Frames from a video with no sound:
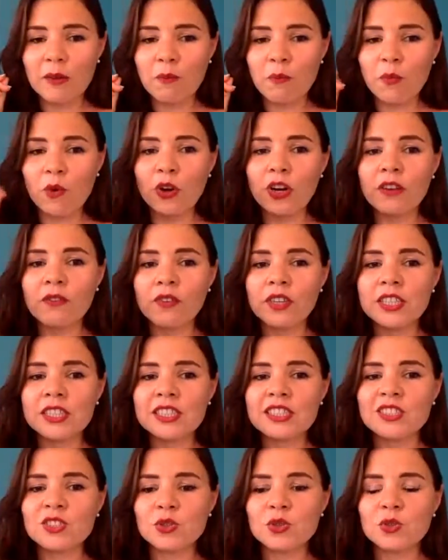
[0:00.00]
motive
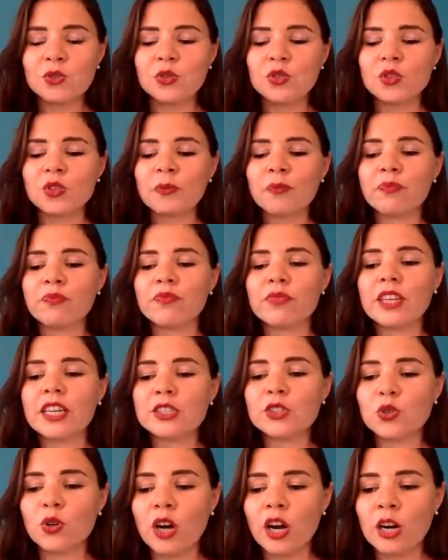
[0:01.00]
is to
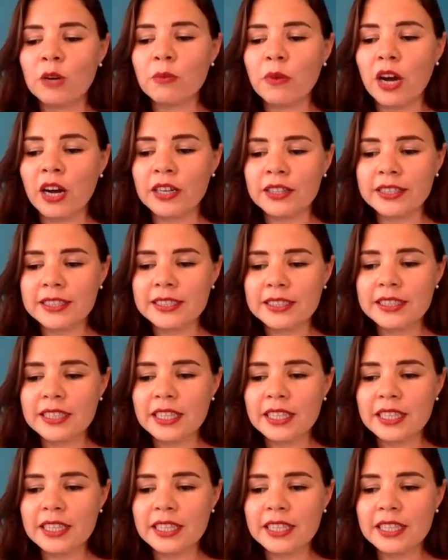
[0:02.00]
harm others.